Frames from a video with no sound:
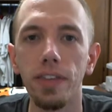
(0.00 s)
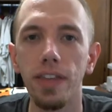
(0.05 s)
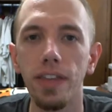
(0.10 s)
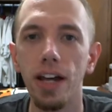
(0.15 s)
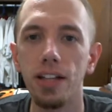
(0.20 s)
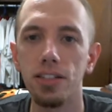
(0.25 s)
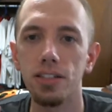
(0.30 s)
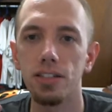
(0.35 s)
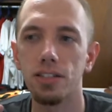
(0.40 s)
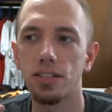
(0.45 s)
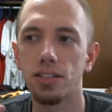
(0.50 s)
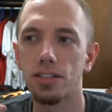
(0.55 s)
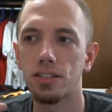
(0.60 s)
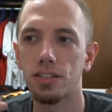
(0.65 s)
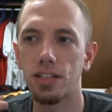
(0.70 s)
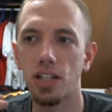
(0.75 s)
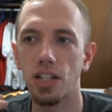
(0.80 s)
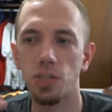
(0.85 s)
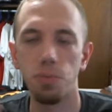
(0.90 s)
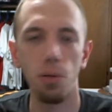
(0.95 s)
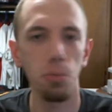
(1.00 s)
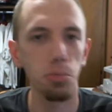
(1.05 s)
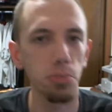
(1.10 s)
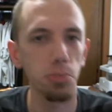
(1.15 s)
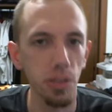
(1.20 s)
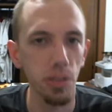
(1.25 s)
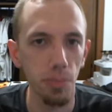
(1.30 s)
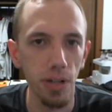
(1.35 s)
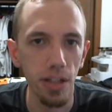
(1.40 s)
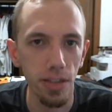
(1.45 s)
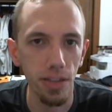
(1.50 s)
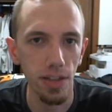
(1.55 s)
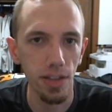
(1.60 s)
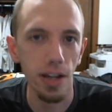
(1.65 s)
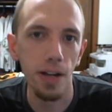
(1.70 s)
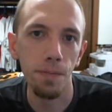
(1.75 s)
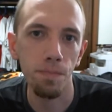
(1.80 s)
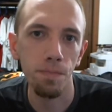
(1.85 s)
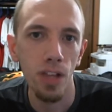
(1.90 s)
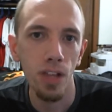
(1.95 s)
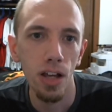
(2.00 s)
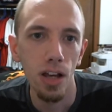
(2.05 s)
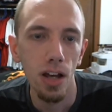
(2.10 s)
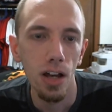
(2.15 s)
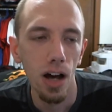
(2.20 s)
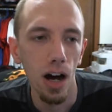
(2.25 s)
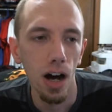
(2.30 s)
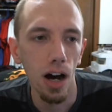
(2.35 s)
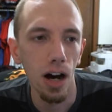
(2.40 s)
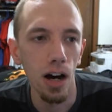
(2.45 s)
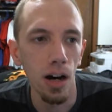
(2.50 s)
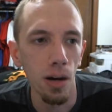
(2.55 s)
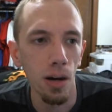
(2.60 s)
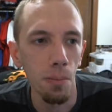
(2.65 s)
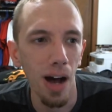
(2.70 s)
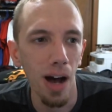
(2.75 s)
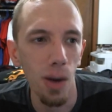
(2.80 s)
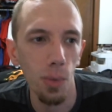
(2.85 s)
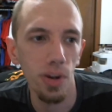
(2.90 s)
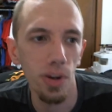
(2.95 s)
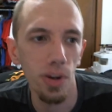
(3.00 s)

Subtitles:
and that's probably the big thing. I'm